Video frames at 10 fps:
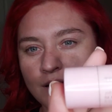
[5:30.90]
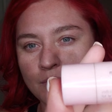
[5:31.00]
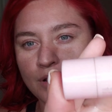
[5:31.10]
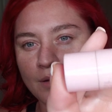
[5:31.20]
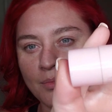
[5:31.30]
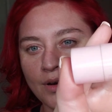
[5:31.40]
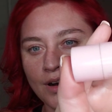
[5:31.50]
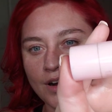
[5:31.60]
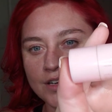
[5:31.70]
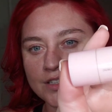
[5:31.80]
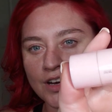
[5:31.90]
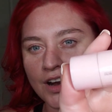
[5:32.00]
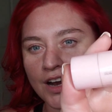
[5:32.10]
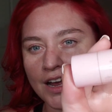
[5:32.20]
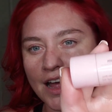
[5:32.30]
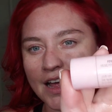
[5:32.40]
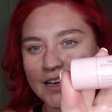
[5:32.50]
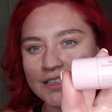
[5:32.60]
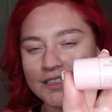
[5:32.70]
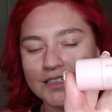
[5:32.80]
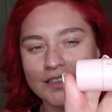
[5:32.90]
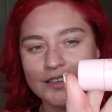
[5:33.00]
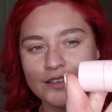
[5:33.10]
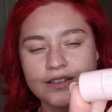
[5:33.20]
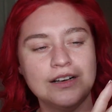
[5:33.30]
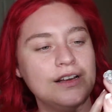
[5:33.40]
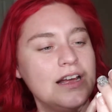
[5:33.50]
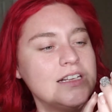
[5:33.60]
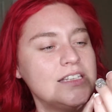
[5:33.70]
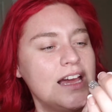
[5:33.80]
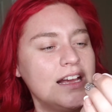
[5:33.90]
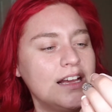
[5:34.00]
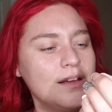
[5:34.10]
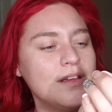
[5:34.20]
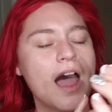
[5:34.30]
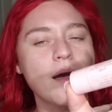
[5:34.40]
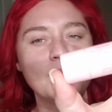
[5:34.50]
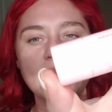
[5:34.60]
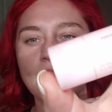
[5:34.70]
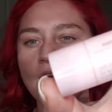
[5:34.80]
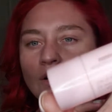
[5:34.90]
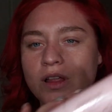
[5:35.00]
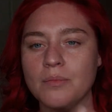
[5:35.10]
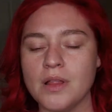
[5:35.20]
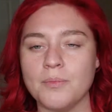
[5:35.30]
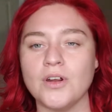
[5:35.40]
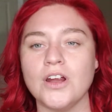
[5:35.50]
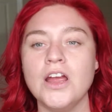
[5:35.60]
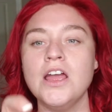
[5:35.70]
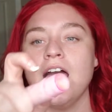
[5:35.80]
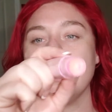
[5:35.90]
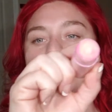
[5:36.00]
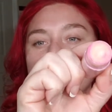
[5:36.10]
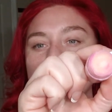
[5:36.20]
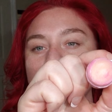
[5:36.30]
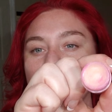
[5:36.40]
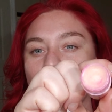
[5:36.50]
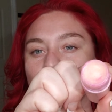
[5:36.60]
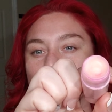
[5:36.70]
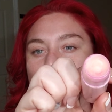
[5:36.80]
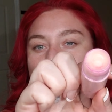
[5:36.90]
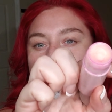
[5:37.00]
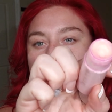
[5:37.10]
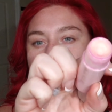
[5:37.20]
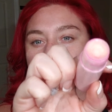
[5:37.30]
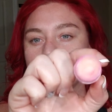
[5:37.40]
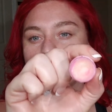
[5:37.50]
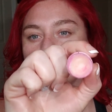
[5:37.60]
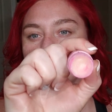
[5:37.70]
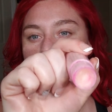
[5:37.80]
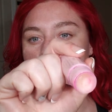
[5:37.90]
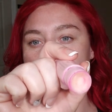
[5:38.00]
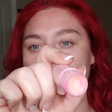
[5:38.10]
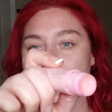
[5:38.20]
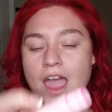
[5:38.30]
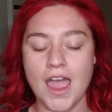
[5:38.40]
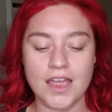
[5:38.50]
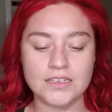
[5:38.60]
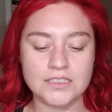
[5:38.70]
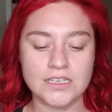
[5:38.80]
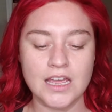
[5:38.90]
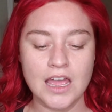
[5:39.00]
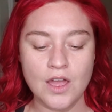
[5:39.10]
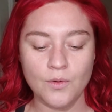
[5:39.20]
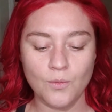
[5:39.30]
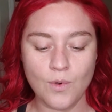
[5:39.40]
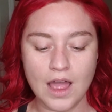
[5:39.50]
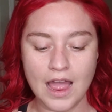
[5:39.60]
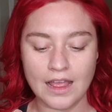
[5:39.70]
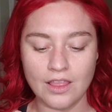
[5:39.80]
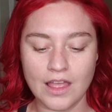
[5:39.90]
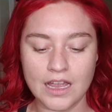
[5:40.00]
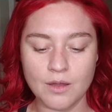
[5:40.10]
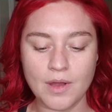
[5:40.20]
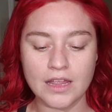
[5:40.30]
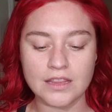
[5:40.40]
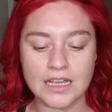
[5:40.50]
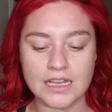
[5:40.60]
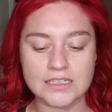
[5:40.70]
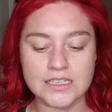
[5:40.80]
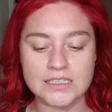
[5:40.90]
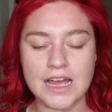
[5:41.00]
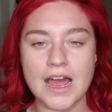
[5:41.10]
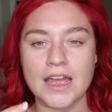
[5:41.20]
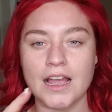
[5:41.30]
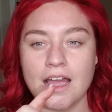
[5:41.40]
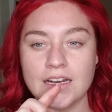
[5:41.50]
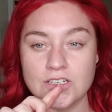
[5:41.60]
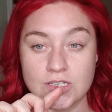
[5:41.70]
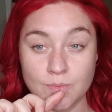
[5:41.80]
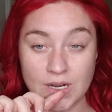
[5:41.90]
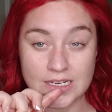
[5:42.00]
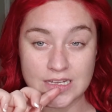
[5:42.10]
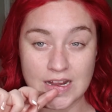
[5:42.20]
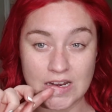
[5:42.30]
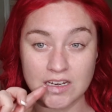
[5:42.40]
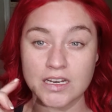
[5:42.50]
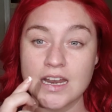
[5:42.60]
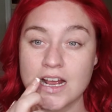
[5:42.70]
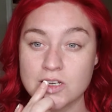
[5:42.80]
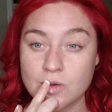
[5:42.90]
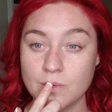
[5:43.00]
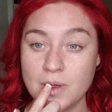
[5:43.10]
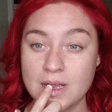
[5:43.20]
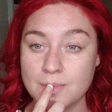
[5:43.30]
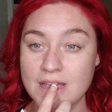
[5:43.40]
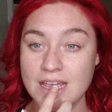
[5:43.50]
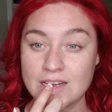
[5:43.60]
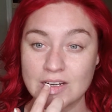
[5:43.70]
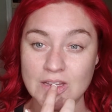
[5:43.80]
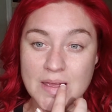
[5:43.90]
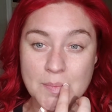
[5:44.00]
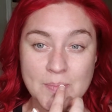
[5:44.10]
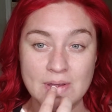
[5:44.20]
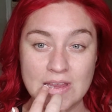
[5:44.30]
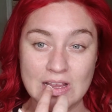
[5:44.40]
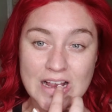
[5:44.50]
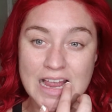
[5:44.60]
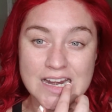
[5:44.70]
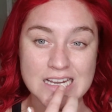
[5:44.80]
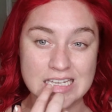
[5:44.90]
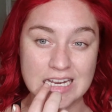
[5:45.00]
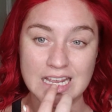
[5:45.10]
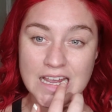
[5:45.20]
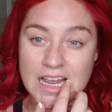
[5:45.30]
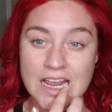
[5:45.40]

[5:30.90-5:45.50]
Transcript: plumper. Sorry guys. It's like, yeah, Big O lip plumper. As you can see, I've used it down to the end. What I like about this is that it kind of just brings out the natural pigment in your lip. You'll kind of see